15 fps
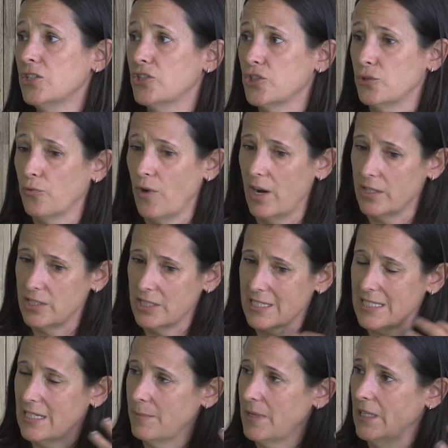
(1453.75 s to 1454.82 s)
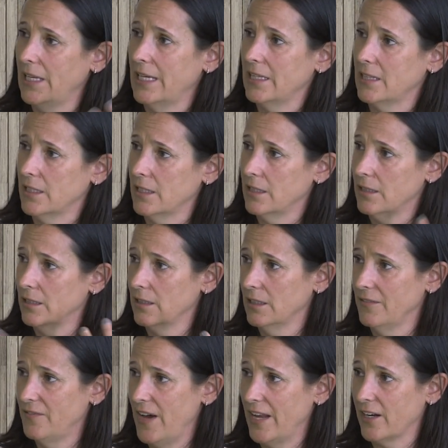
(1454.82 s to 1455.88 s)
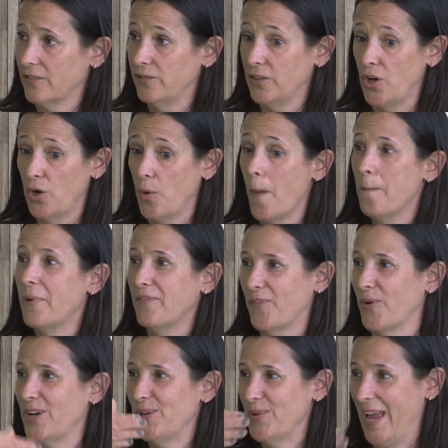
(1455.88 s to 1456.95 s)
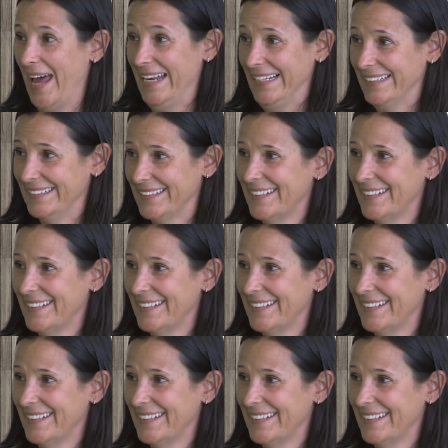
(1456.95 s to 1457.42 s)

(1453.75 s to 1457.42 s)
to stimulate the lymphatic flow before you get it.